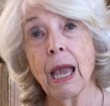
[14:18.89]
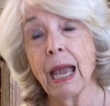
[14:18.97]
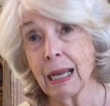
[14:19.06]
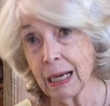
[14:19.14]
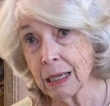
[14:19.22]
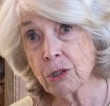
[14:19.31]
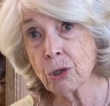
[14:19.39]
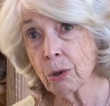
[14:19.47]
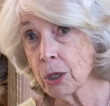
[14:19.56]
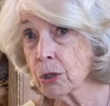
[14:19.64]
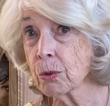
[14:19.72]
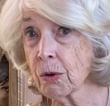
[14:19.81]
And it's
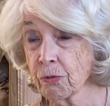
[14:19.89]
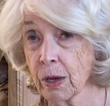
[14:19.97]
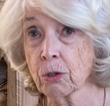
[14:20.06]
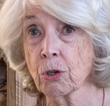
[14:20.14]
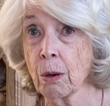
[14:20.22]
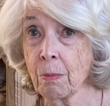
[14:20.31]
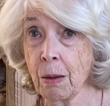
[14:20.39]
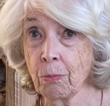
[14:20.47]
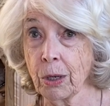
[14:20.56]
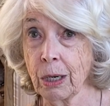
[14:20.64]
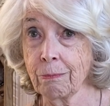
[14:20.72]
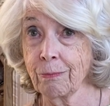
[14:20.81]
going to affect our
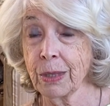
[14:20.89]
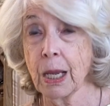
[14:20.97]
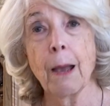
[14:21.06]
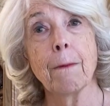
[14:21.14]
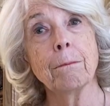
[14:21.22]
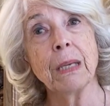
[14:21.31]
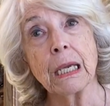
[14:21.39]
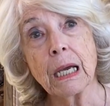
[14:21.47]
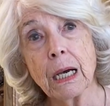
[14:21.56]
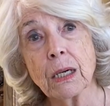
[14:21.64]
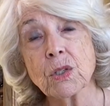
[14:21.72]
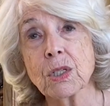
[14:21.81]
memory
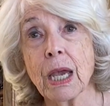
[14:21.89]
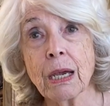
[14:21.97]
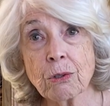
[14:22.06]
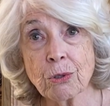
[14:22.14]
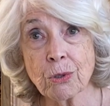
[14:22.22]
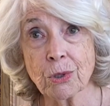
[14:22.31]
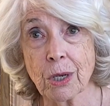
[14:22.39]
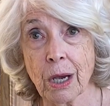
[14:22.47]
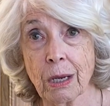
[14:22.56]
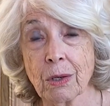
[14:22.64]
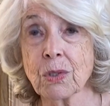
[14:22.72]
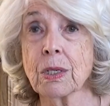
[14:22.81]
because
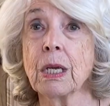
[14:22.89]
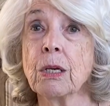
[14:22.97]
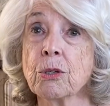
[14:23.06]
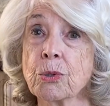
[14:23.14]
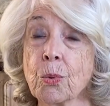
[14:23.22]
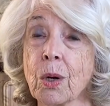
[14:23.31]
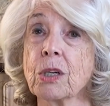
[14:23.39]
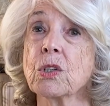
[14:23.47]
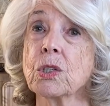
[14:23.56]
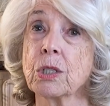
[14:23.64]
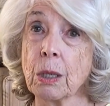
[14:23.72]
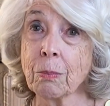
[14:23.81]
exercise is what
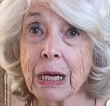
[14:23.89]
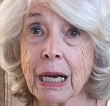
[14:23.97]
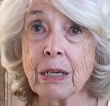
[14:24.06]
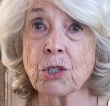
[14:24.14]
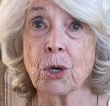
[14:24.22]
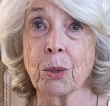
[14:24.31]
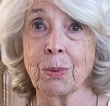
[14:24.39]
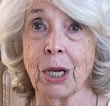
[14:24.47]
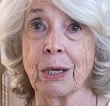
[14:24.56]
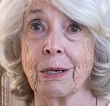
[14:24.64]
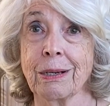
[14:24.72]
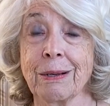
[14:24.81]
stimulates our
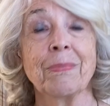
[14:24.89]
blood